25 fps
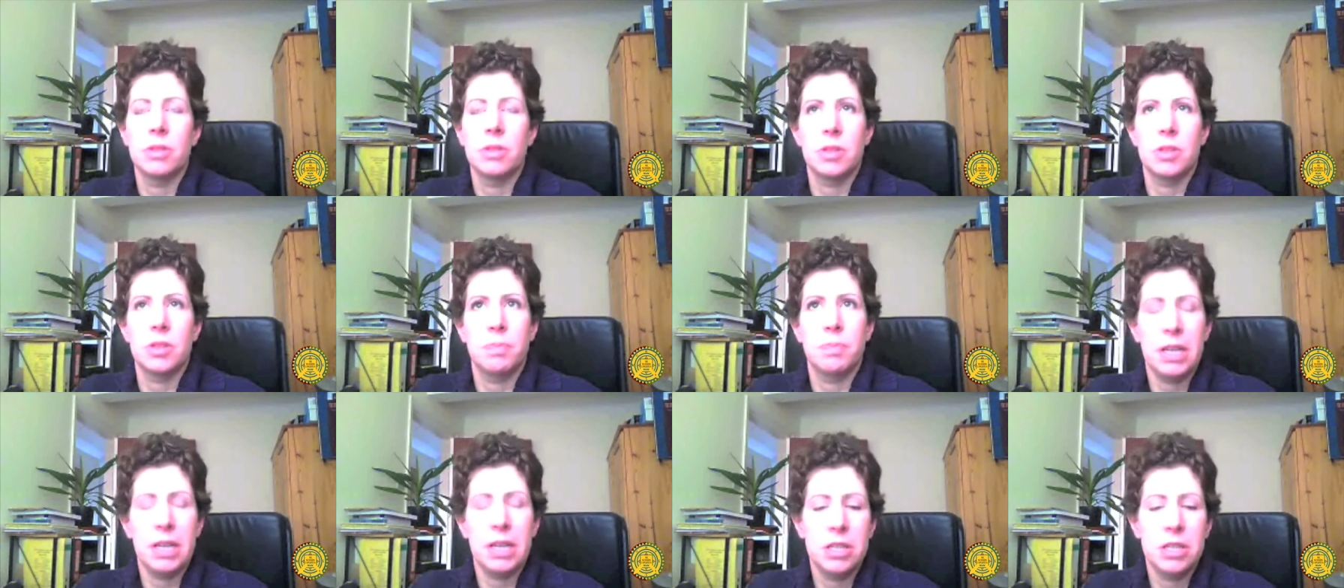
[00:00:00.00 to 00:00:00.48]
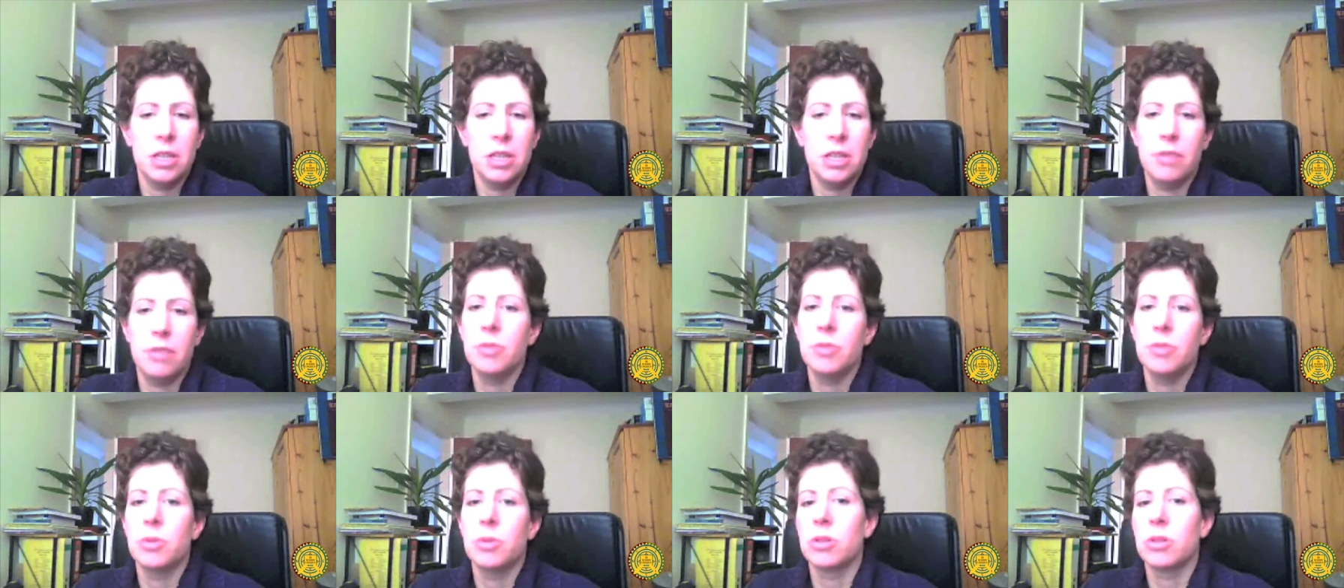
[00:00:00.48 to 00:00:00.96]
especially
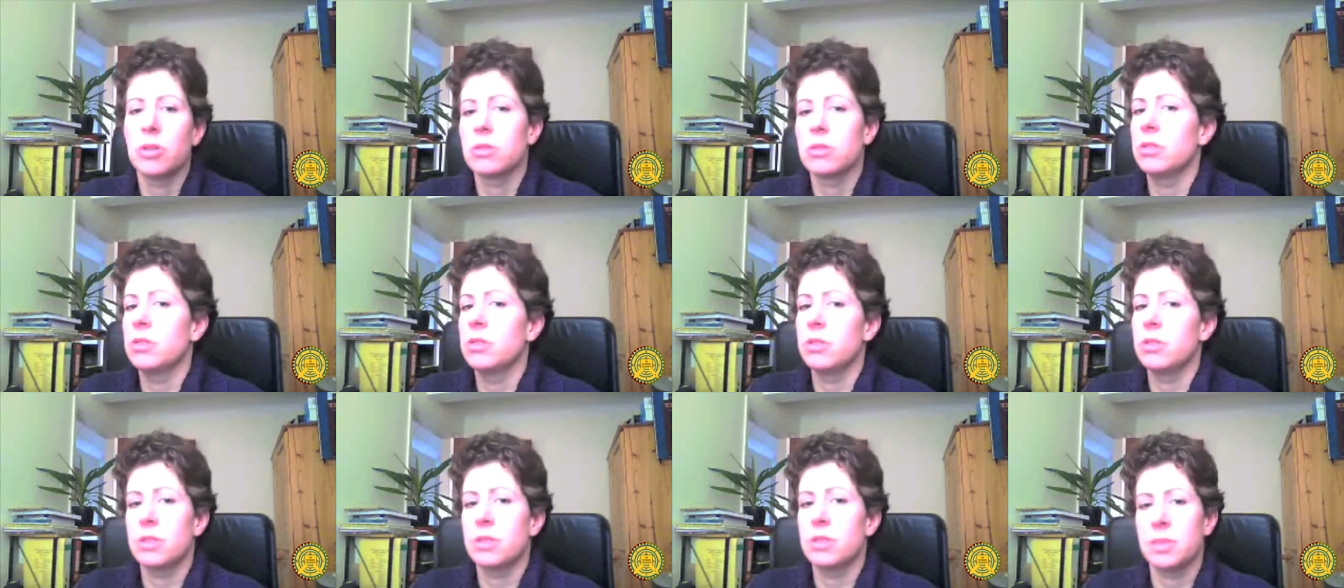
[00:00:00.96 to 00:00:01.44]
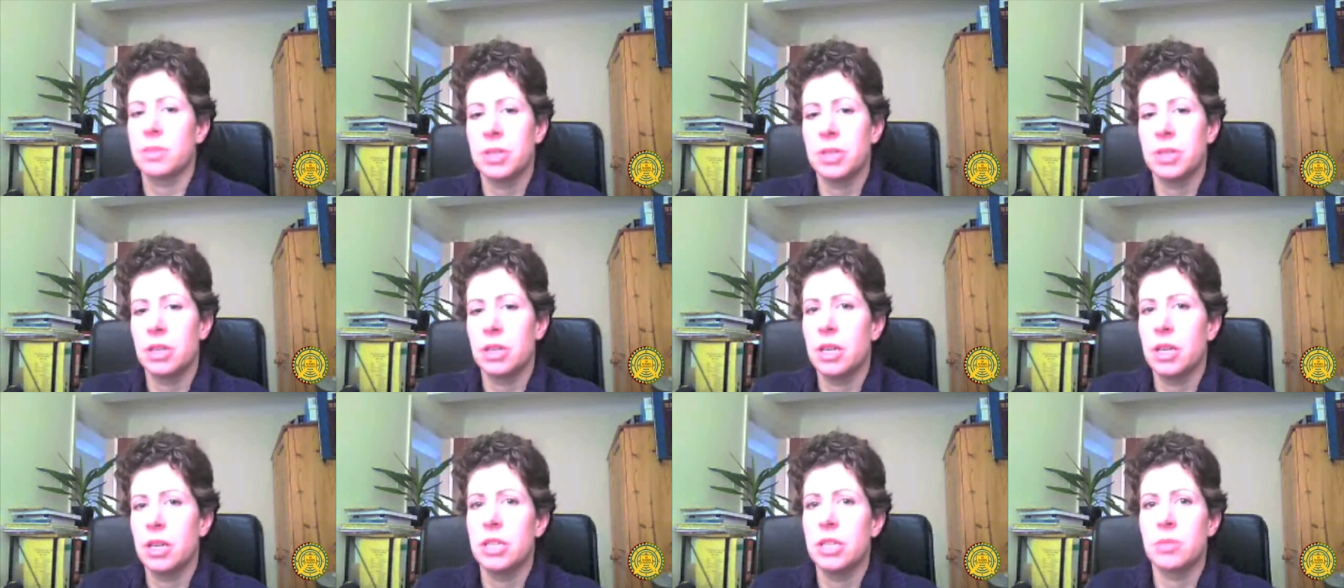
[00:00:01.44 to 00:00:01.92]
if you want to do something
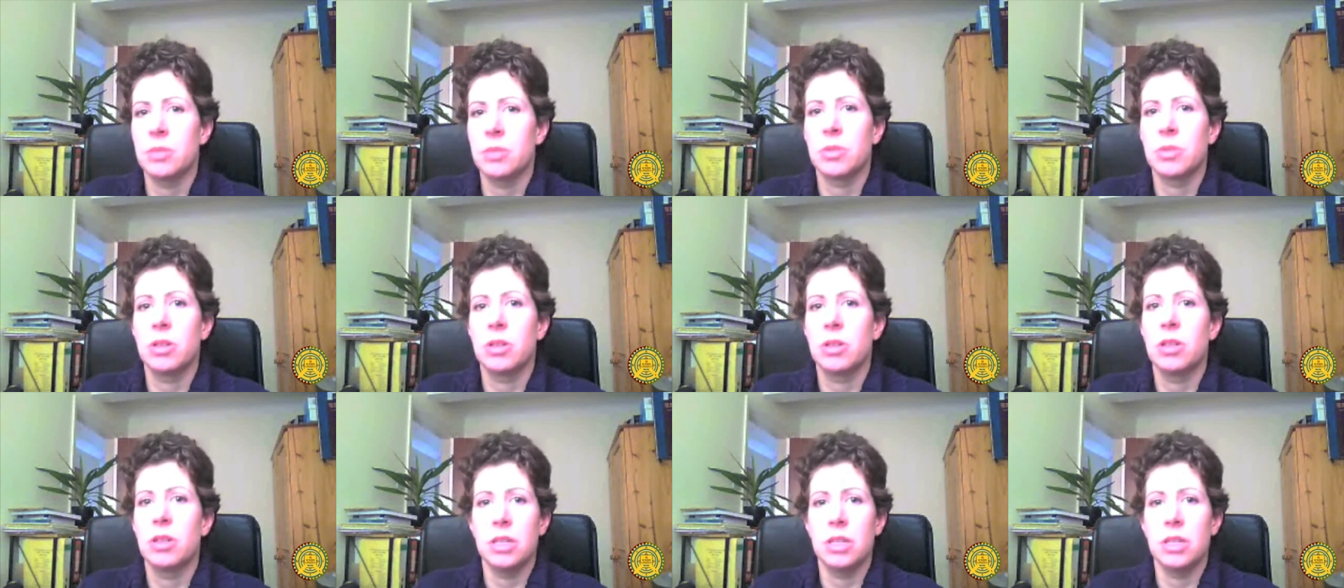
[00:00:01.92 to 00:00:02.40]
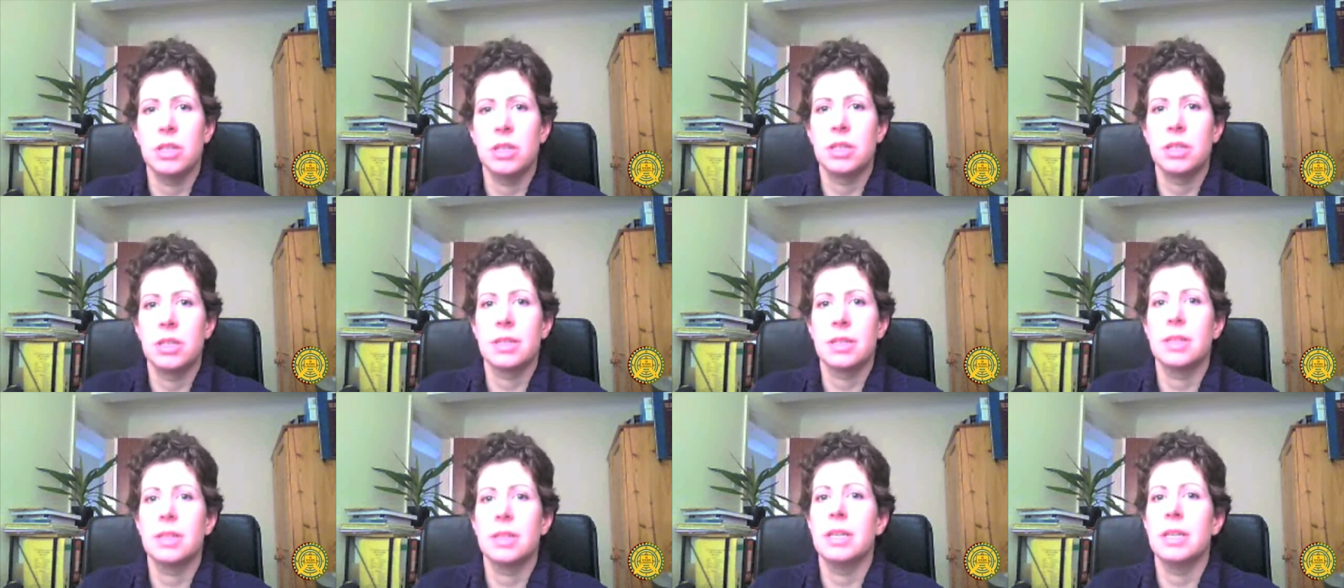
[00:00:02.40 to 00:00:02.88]
like Egyptology, to
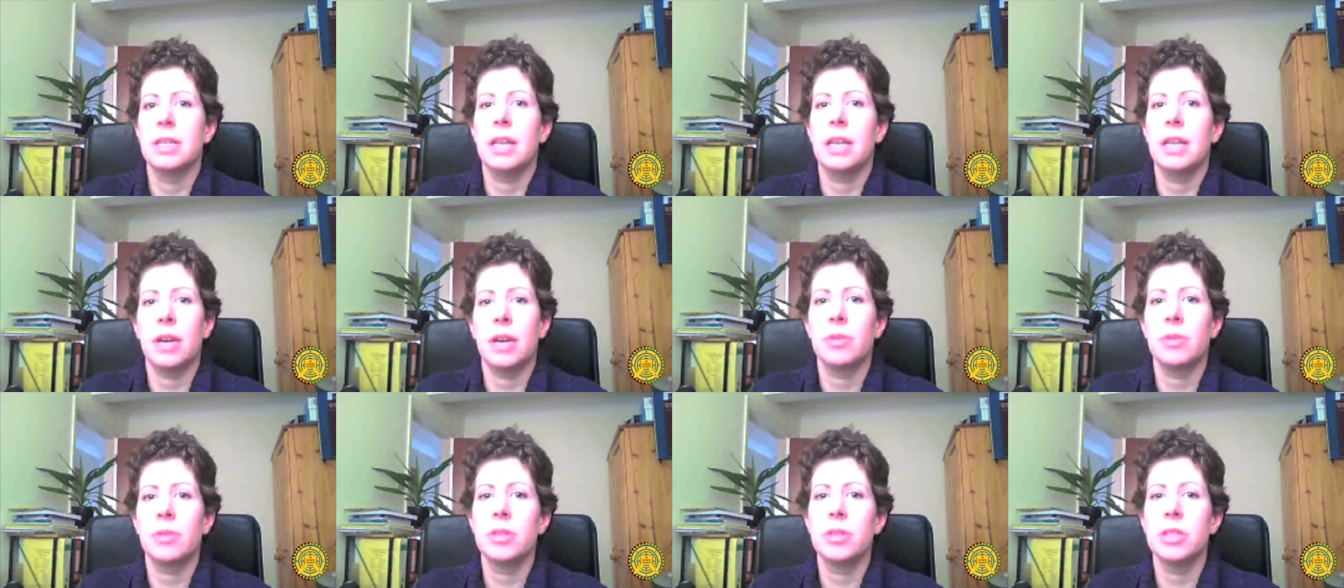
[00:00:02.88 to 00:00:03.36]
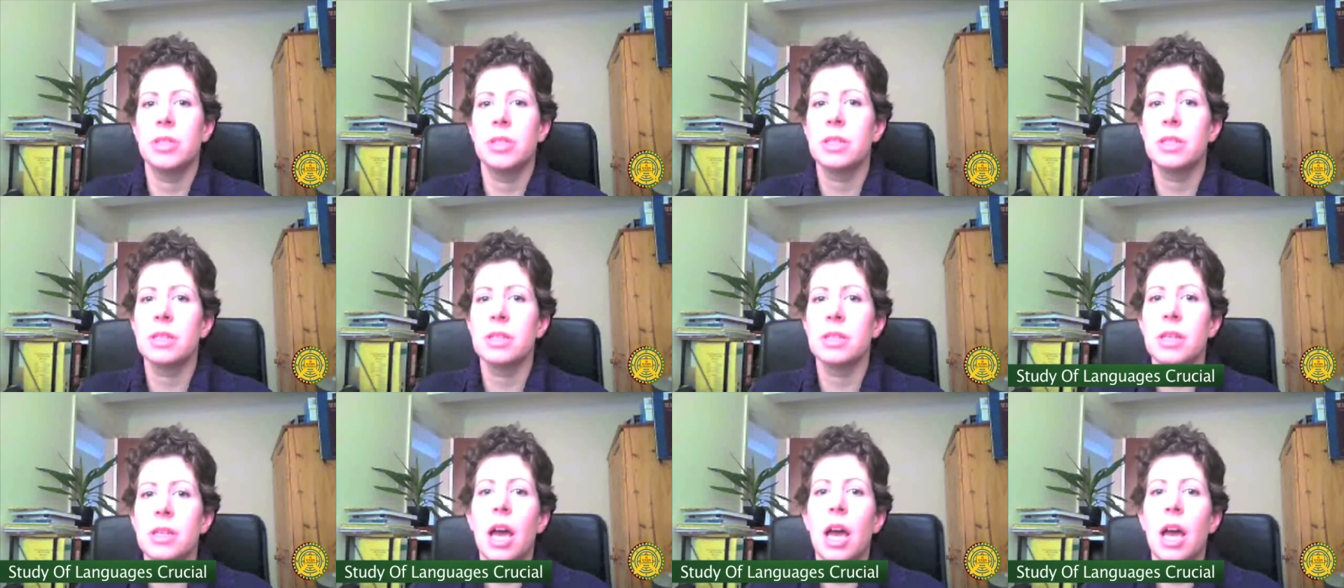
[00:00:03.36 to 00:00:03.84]
study languages,